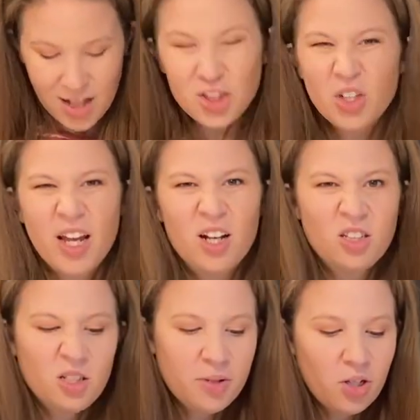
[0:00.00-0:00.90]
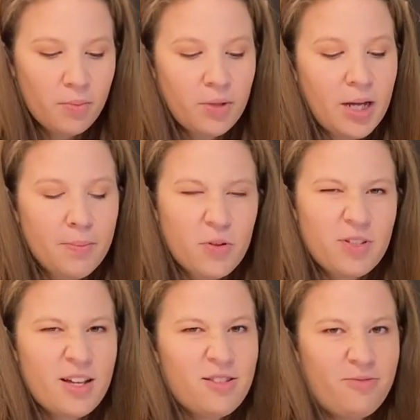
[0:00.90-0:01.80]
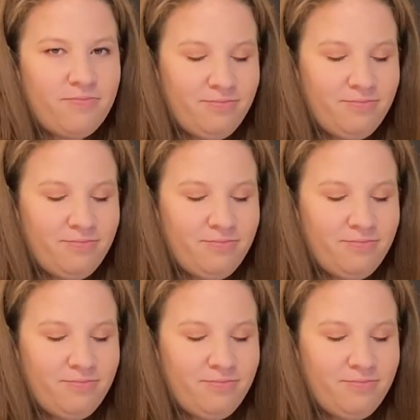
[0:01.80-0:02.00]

It's okay, it'll just be crumbly on both sides.